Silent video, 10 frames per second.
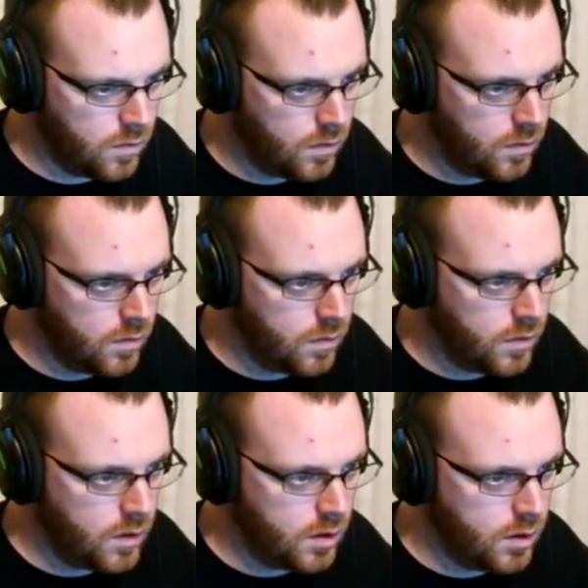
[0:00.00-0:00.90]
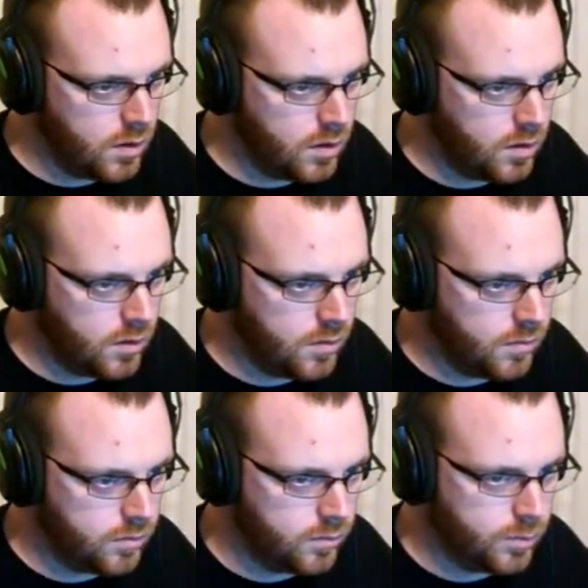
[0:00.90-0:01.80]

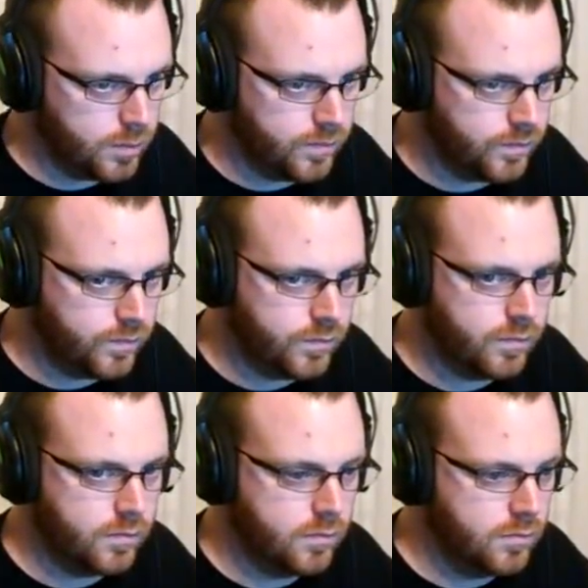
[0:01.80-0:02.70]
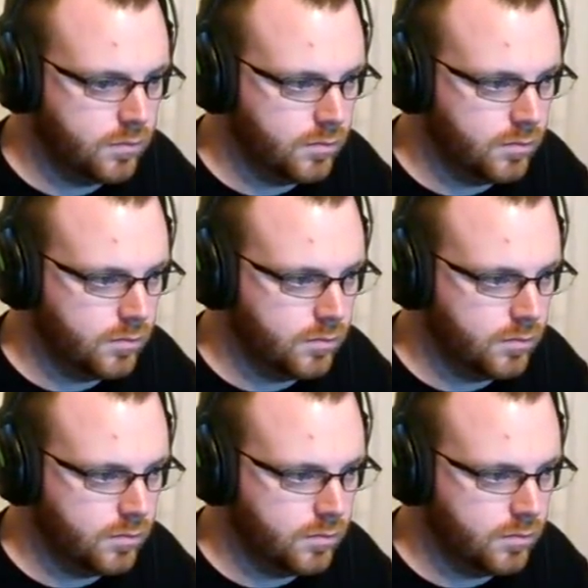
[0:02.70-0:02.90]
Nobody speaks.